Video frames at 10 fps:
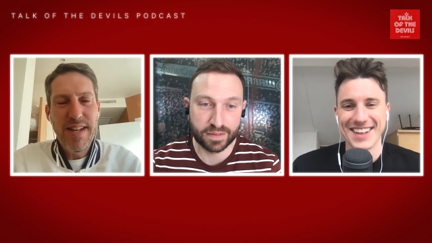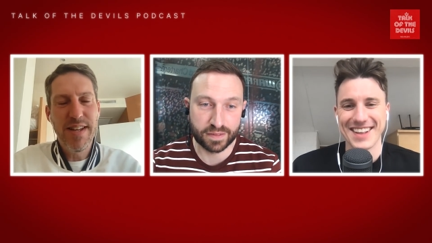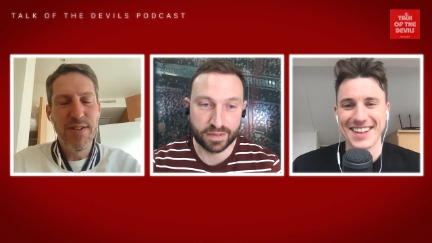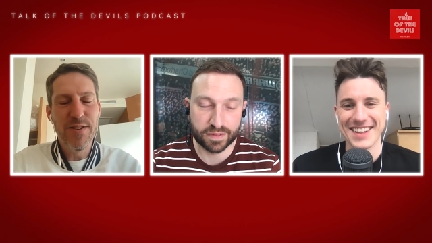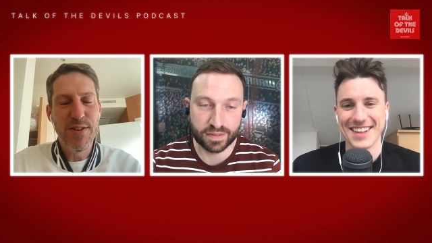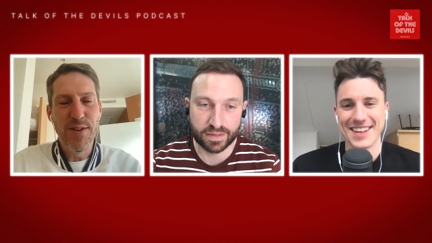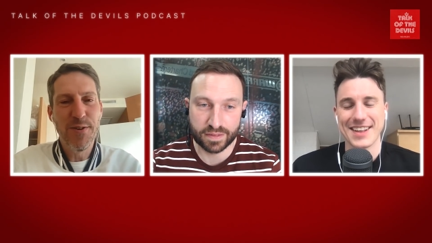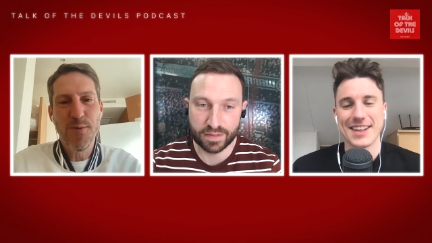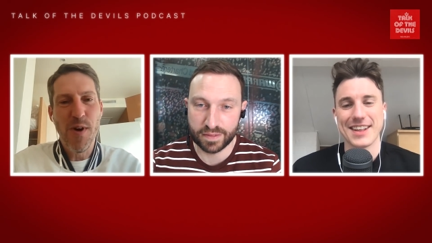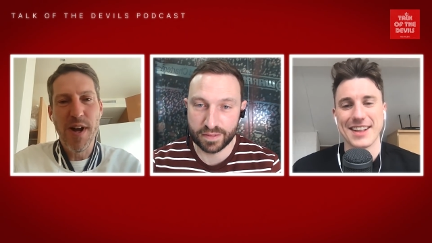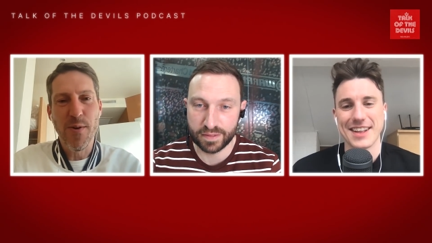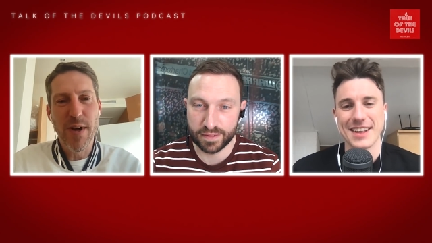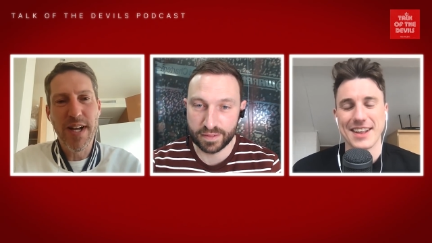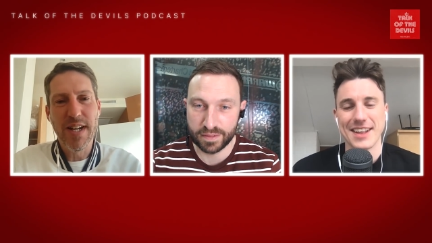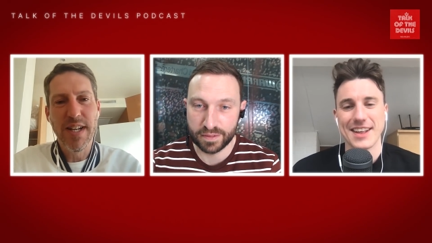Speaker 1: it can turn quite
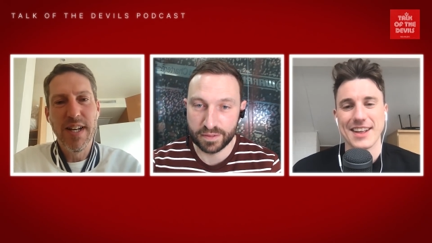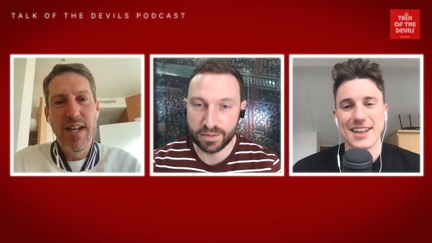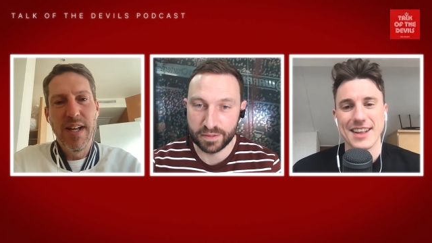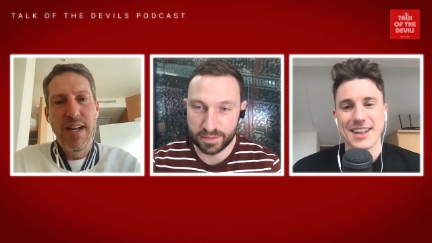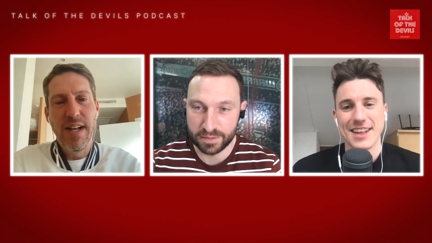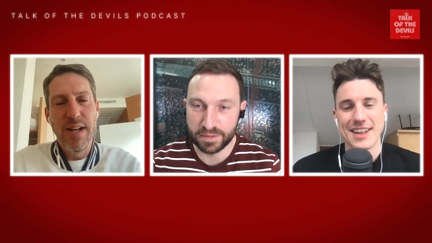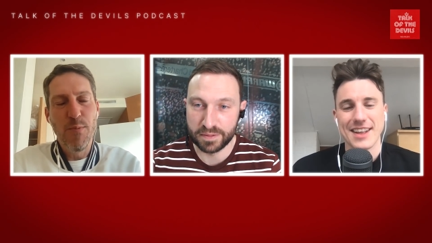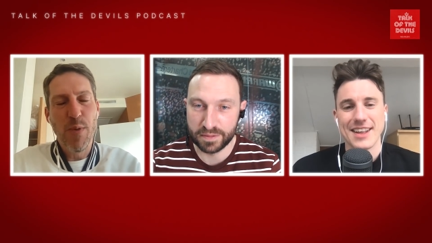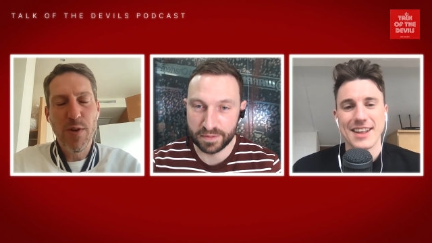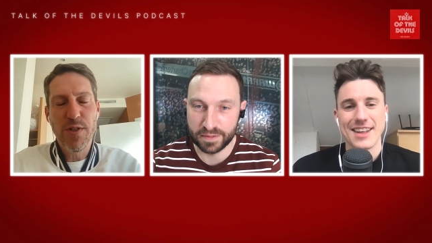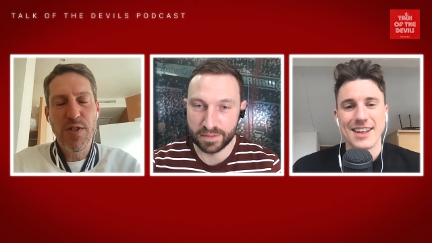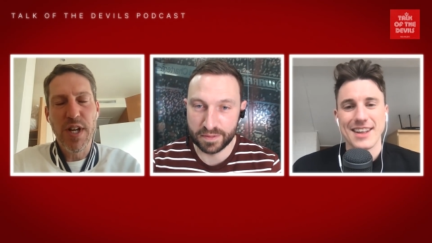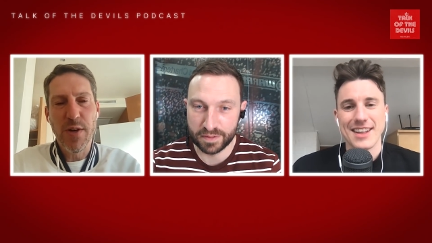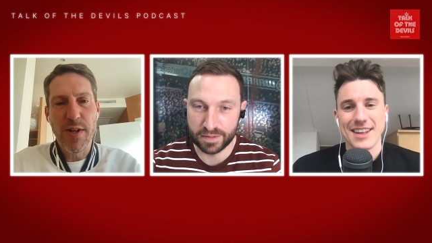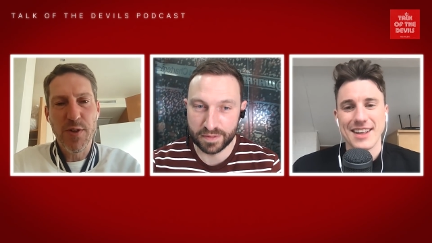quickly. Uh,
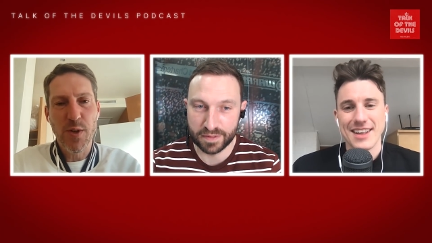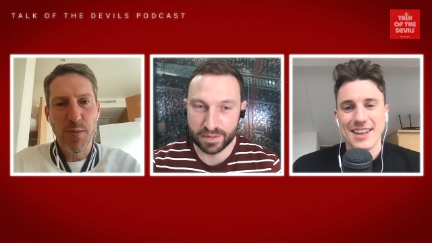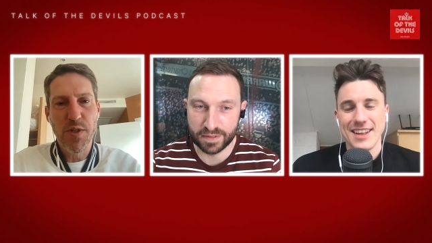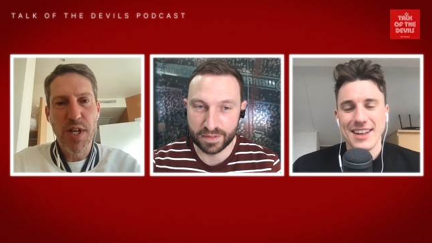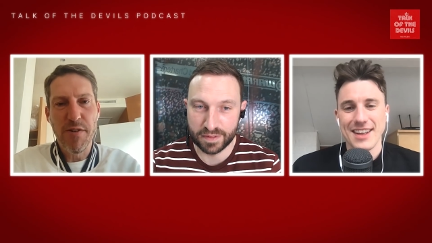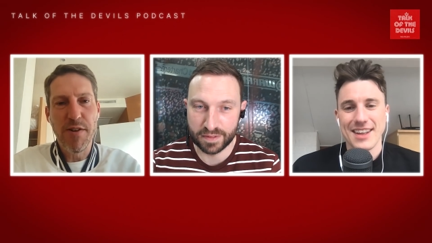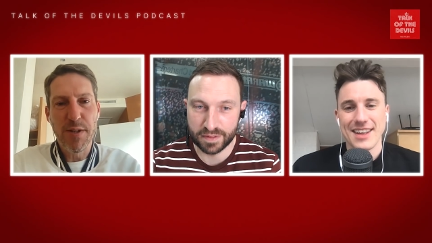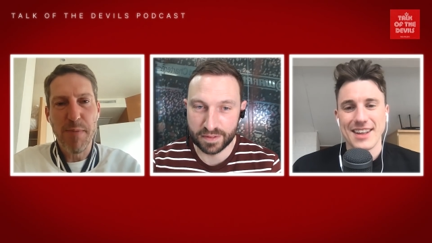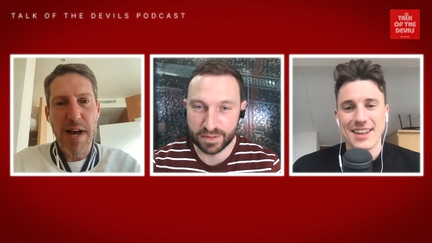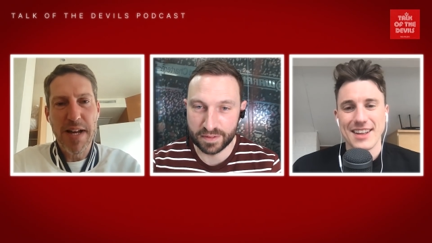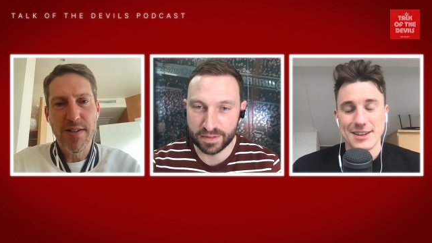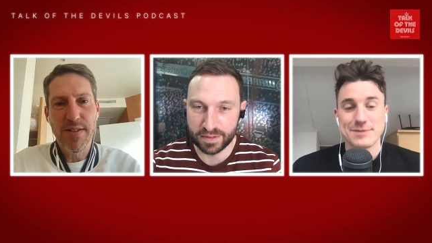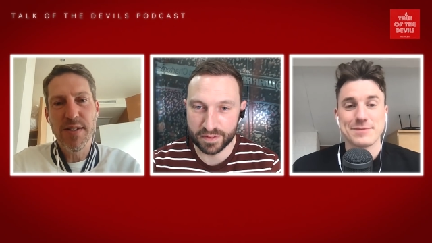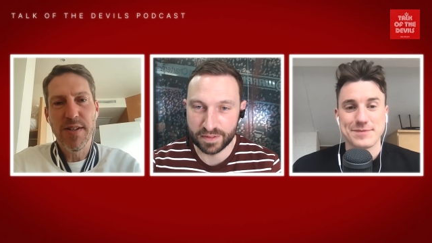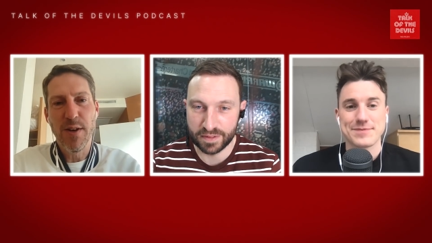Pochettino had some serious
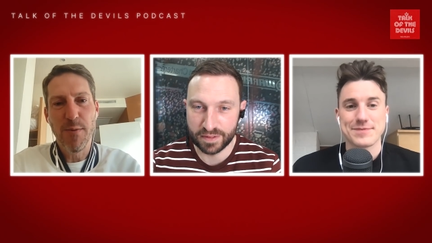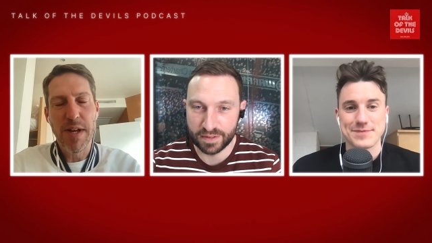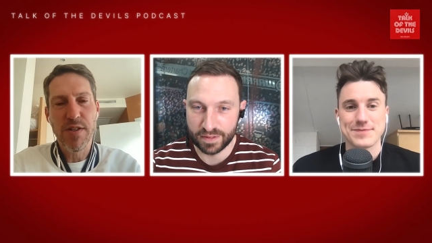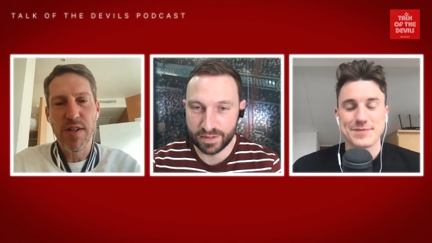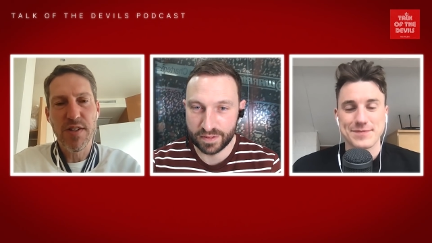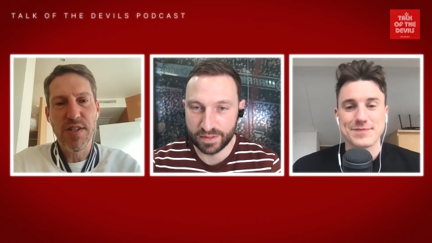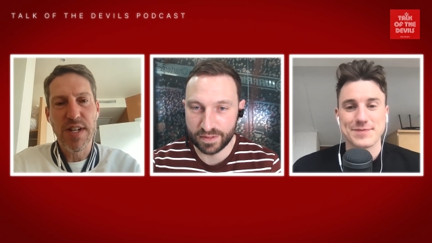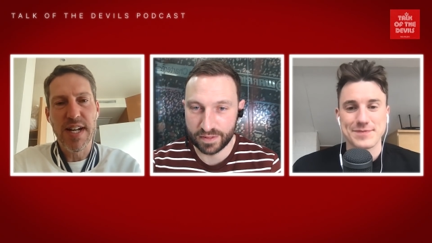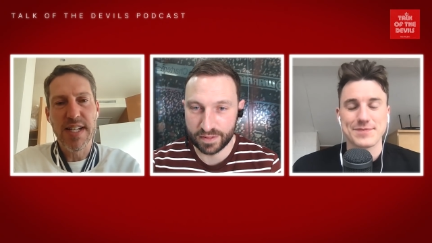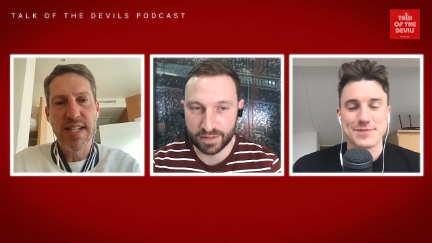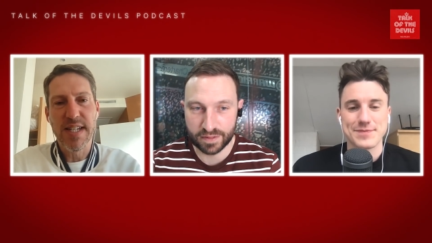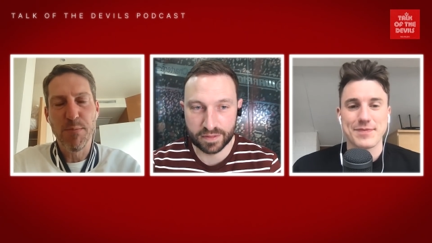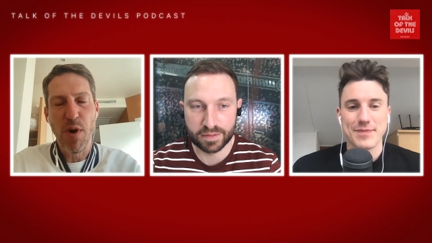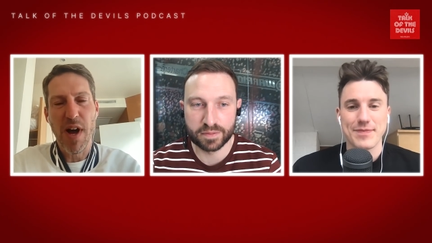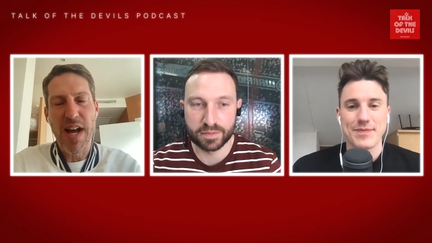backers at Manchester United,
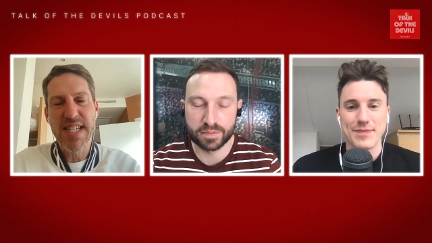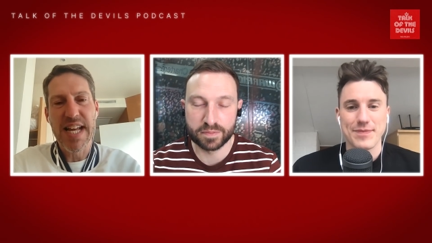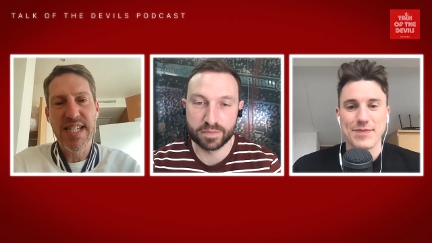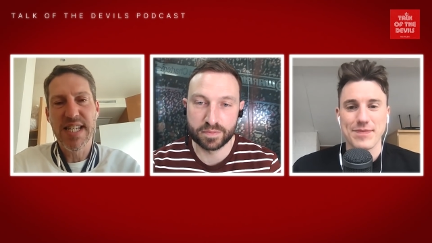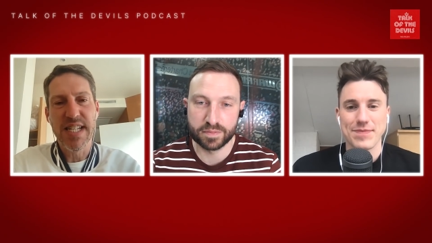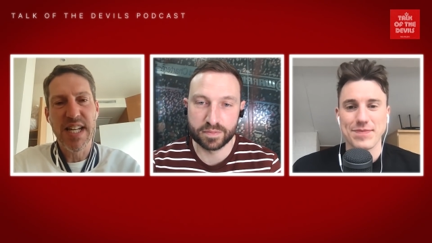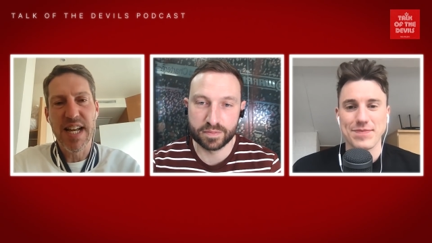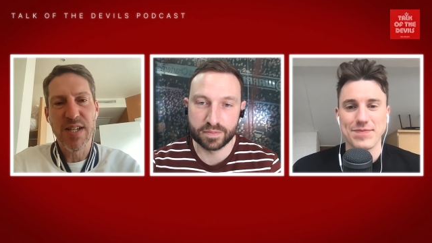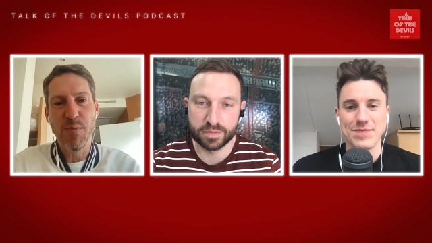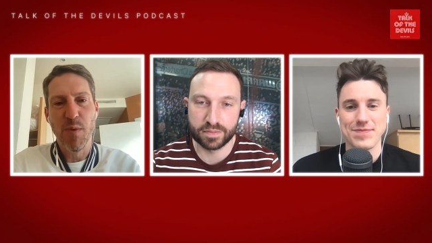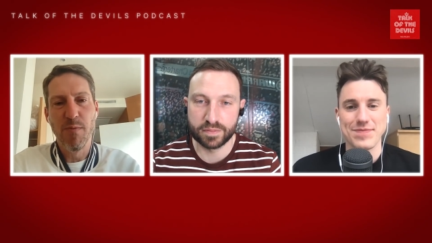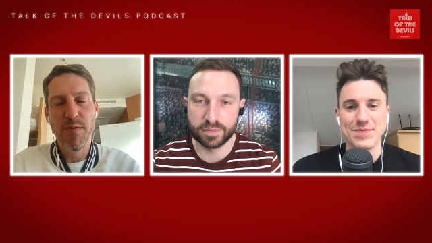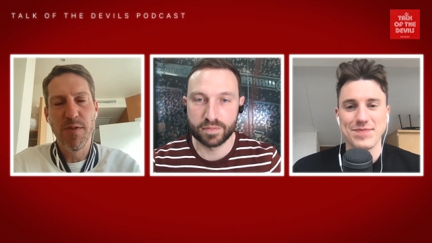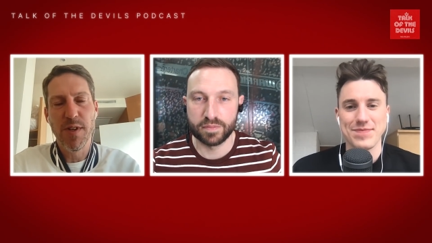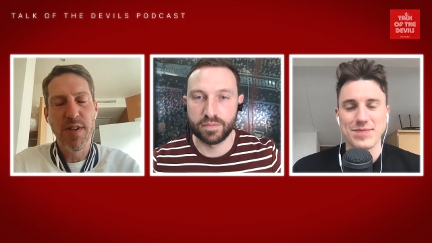but I sense in the last
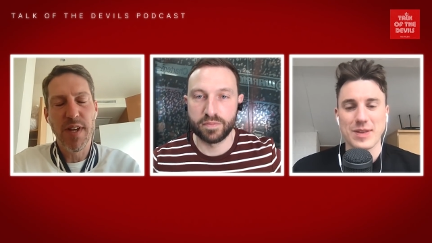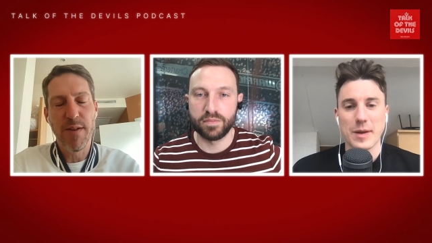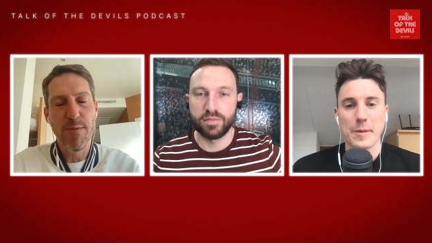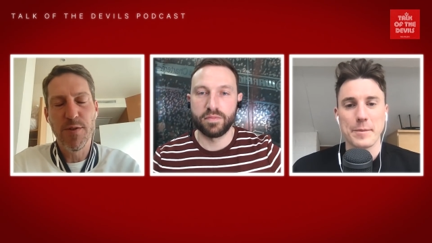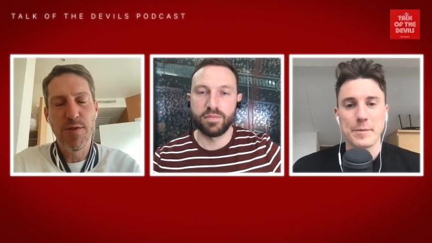month that it was,